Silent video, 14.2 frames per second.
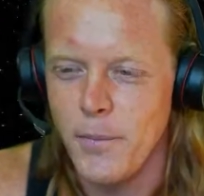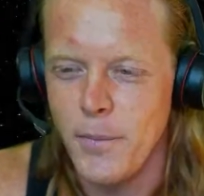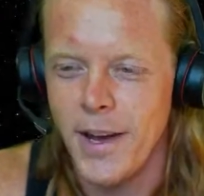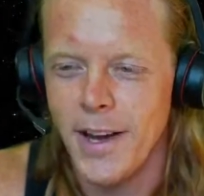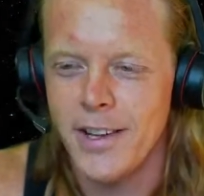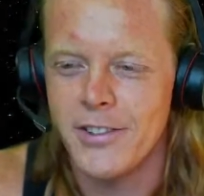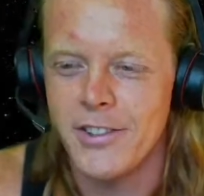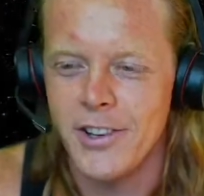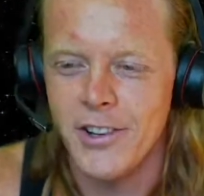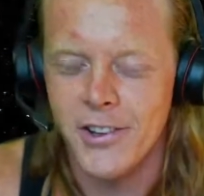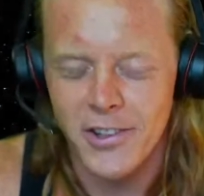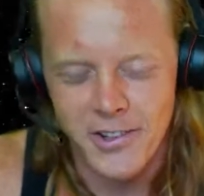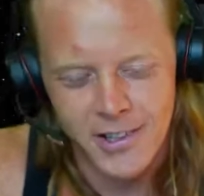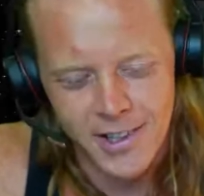bad
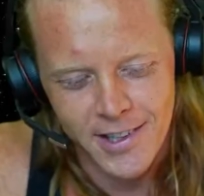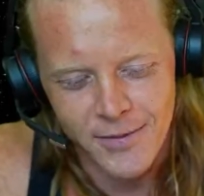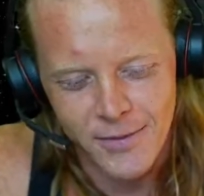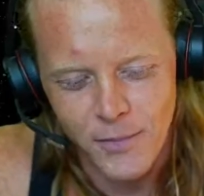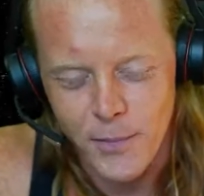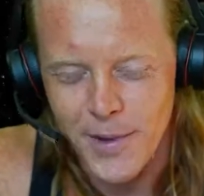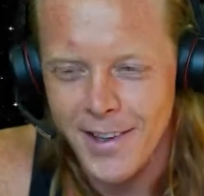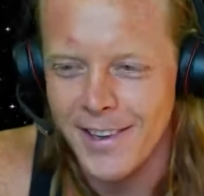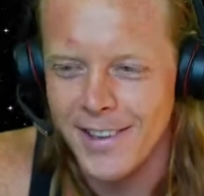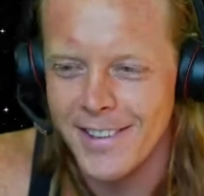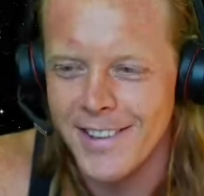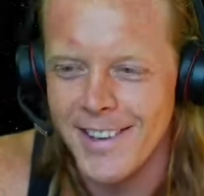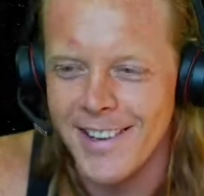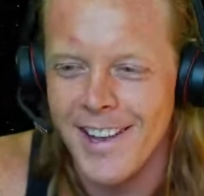jokes, and
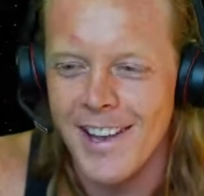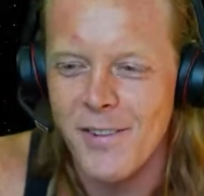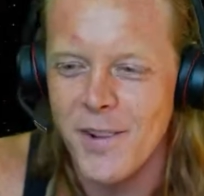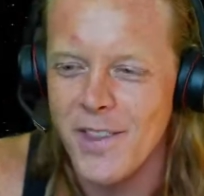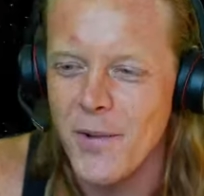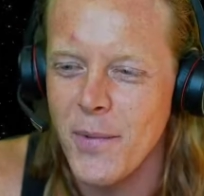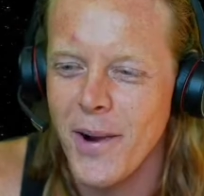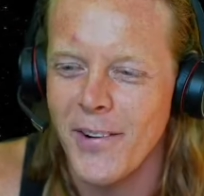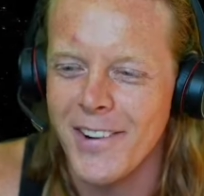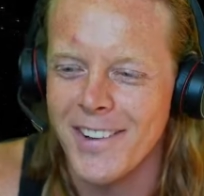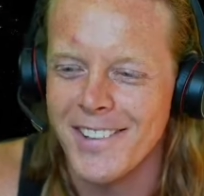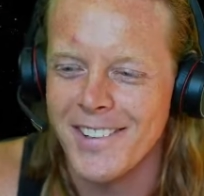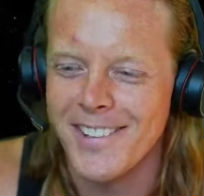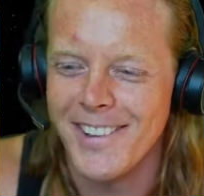because they gave me the power
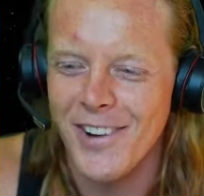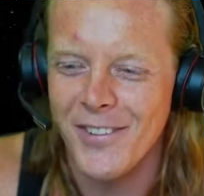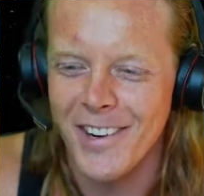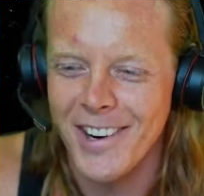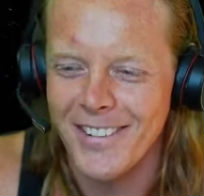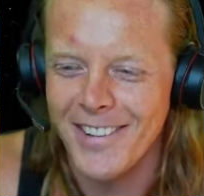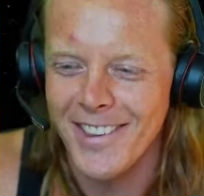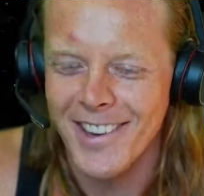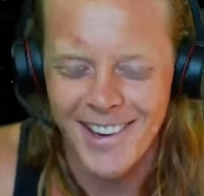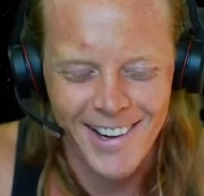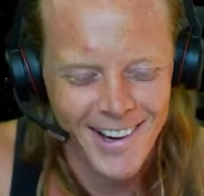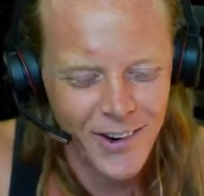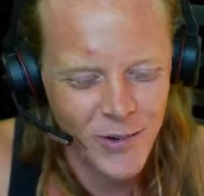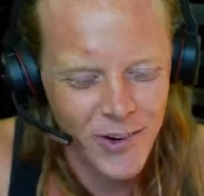to stream whatever the
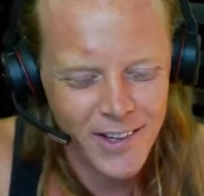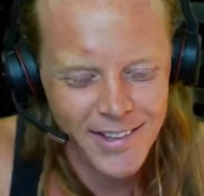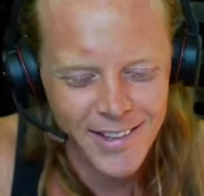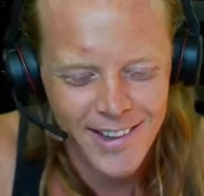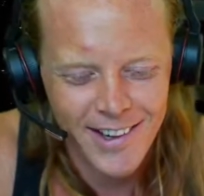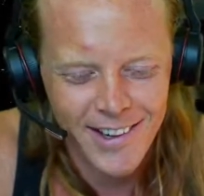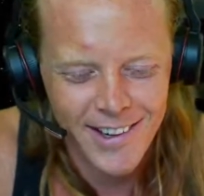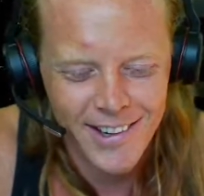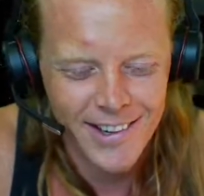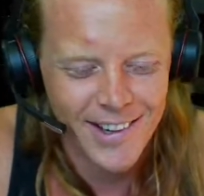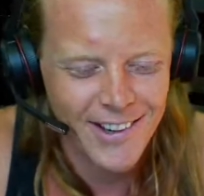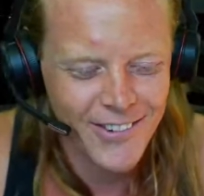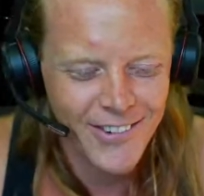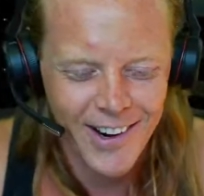heck I want to the
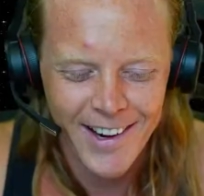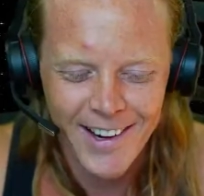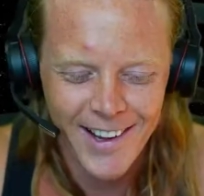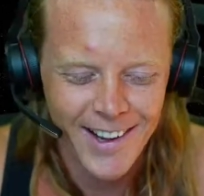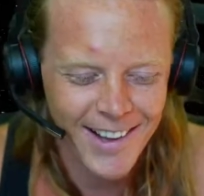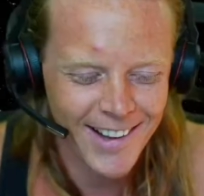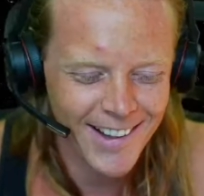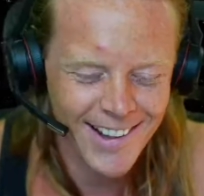internet, why not?